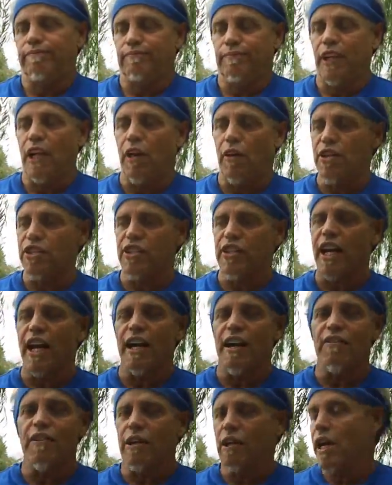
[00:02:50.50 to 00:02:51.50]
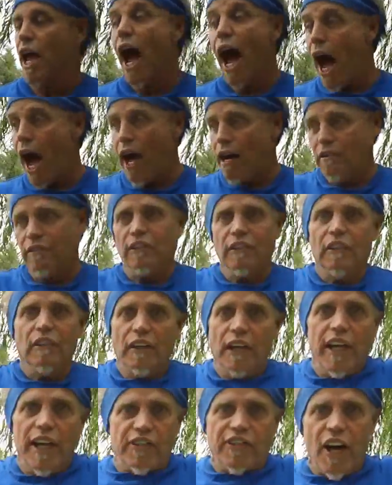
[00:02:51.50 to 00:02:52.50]
You know, he said it everything. Yeah,
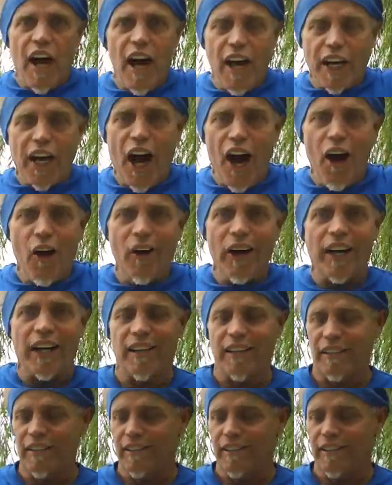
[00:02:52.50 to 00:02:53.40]
it's ongoing.